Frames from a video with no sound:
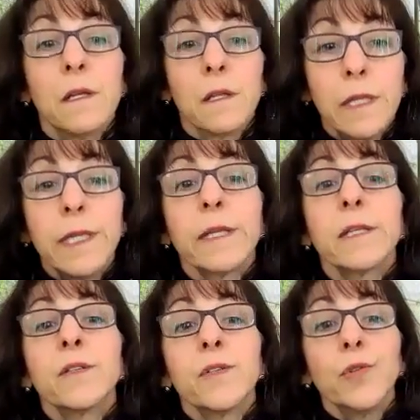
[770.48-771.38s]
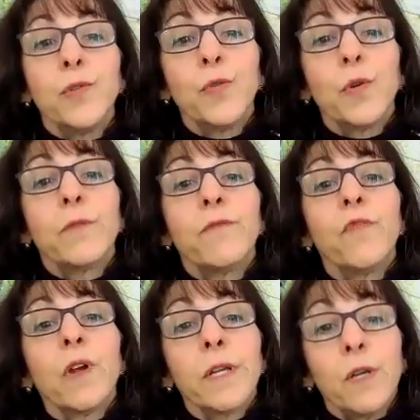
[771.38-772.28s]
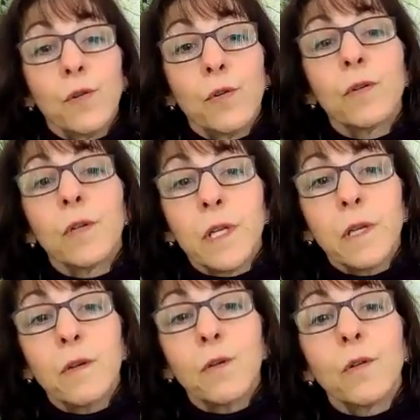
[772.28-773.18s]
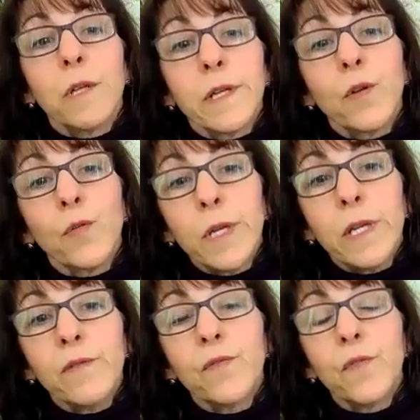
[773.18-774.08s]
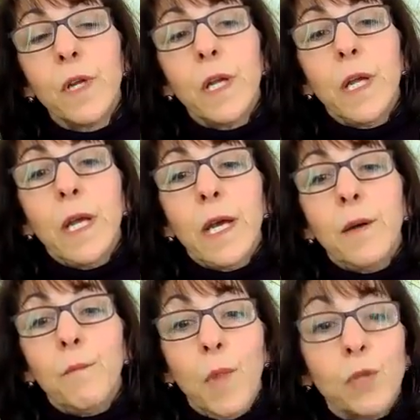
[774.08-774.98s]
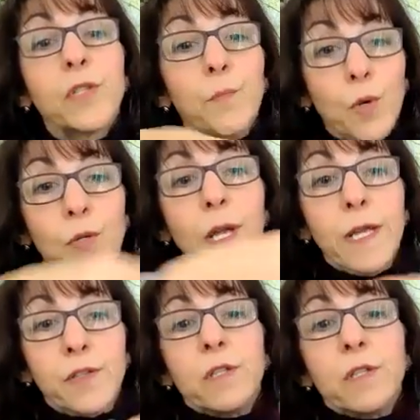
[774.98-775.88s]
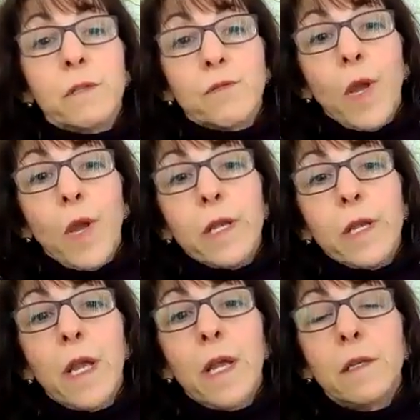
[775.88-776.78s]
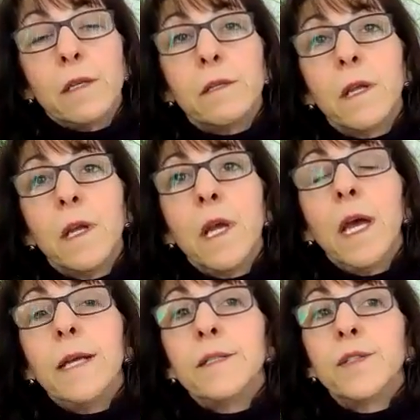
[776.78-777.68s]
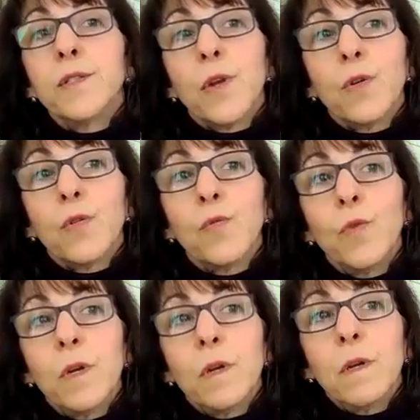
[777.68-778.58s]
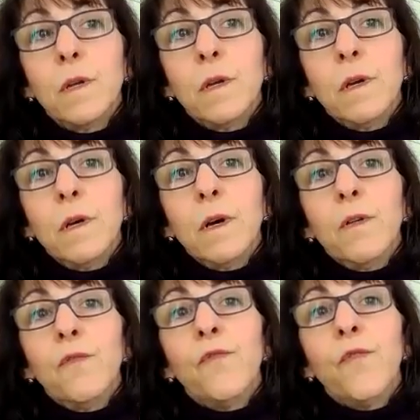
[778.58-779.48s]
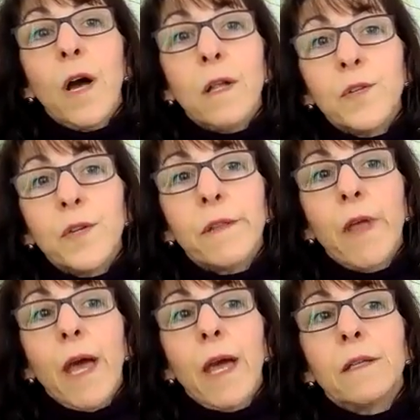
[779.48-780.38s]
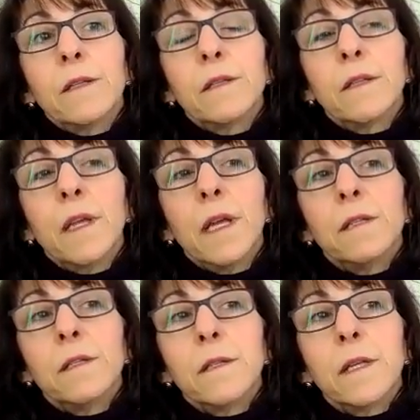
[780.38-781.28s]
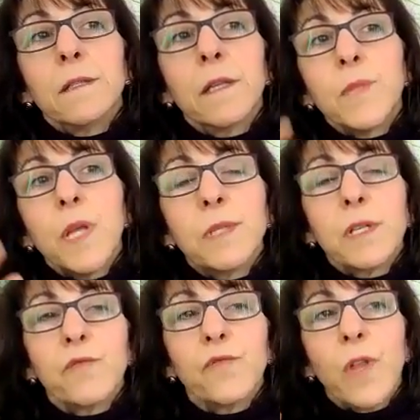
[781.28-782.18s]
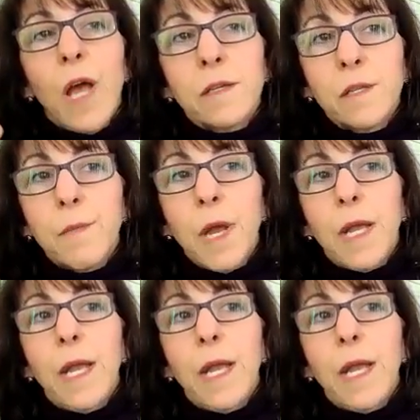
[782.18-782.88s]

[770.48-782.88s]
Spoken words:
linked to a very early grief, multiple ages, right? And so following that, and sometimes it'll flash in my